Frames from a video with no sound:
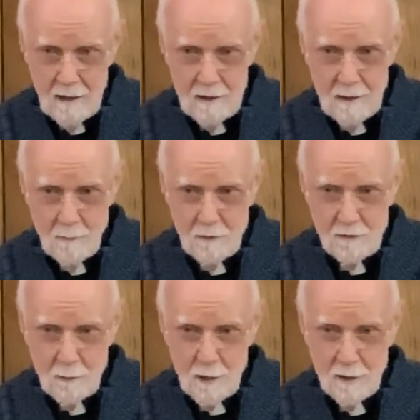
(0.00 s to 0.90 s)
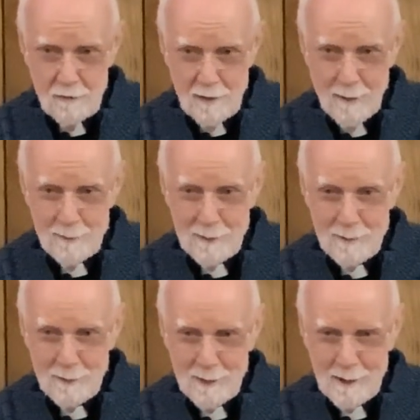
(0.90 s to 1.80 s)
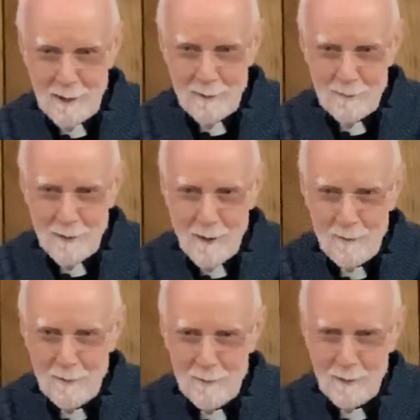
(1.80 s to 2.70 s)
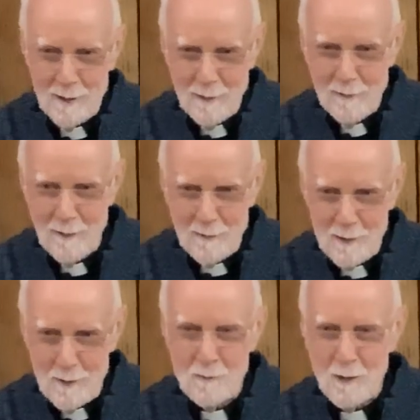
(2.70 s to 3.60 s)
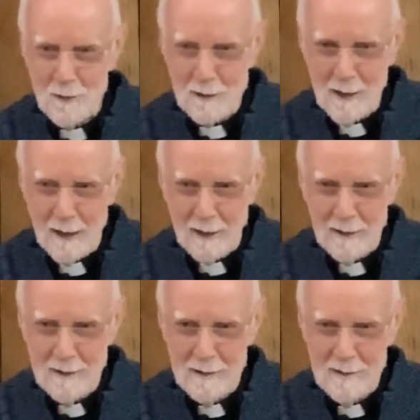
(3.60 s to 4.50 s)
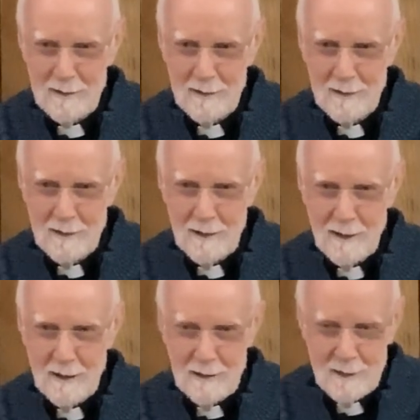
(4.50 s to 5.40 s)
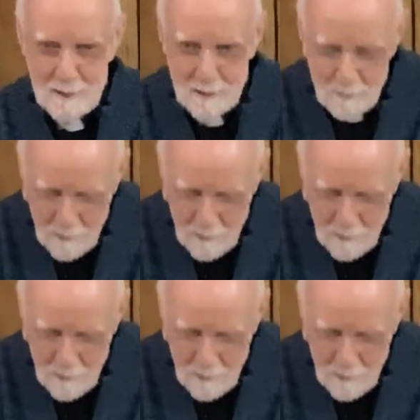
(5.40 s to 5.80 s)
They must have been astounded when they found the newborn king, and they did him